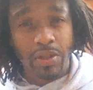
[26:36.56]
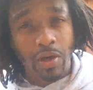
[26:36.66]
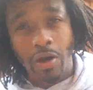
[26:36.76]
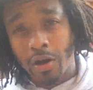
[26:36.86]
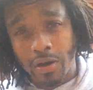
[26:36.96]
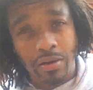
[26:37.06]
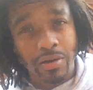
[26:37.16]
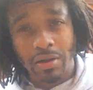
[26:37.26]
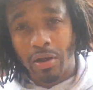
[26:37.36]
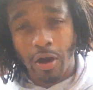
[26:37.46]
They're all
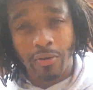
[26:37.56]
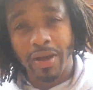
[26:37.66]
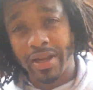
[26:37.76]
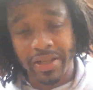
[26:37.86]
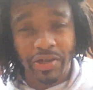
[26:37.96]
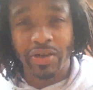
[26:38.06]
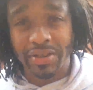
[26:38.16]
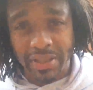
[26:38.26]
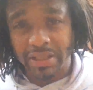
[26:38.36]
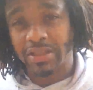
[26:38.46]
already your
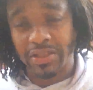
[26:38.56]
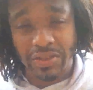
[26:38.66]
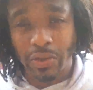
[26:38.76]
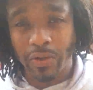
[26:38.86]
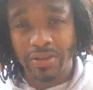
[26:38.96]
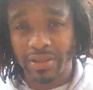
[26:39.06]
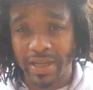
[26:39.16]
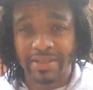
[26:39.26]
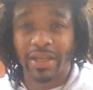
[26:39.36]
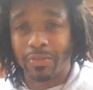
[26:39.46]
indigenous stories, and
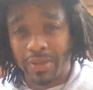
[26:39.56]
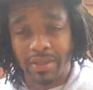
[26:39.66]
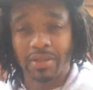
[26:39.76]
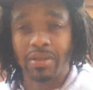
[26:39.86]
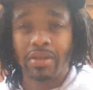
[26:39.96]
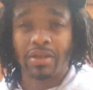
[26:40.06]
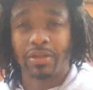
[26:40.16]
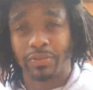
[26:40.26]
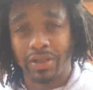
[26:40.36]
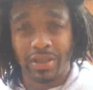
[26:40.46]
that's how we
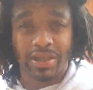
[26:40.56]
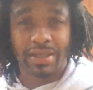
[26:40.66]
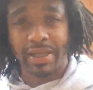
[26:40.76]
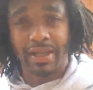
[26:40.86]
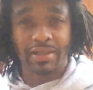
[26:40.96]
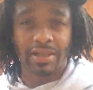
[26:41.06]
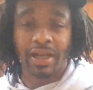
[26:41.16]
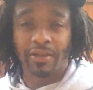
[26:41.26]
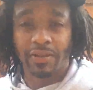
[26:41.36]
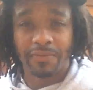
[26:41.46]
can really connect a
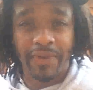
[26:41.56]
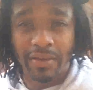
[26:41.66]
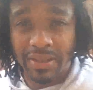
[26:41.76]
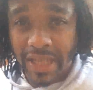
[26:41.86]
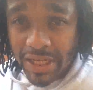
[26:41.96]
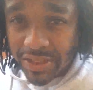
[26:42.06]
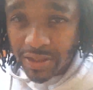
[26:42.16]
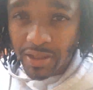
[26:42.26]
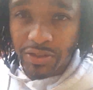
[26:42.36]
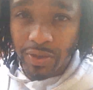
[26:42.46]
lot of the
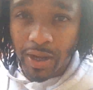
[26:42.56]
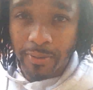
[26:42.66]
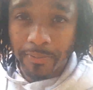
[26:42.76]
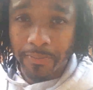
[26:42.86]
foundation of the tribe.